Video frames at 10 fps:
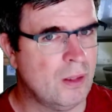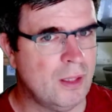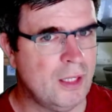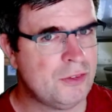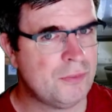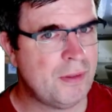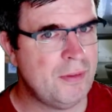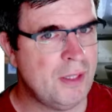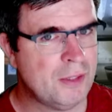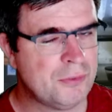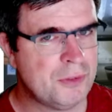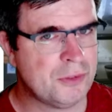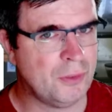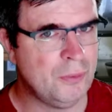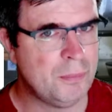It's a very nice
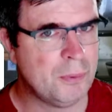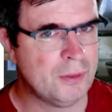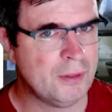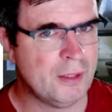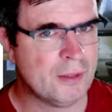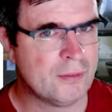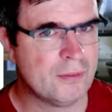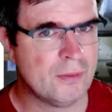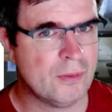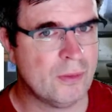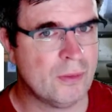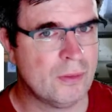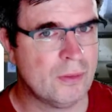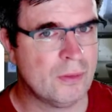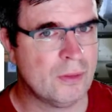result, but it
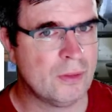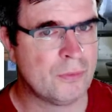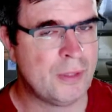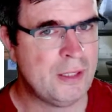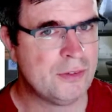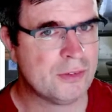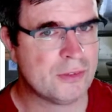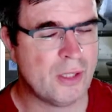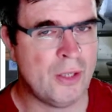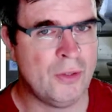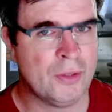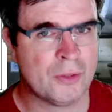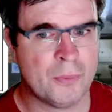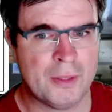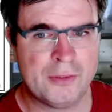raises another
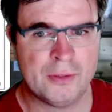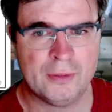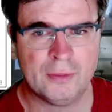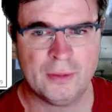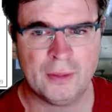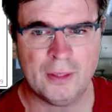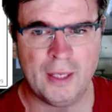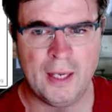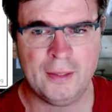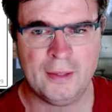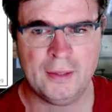question, and that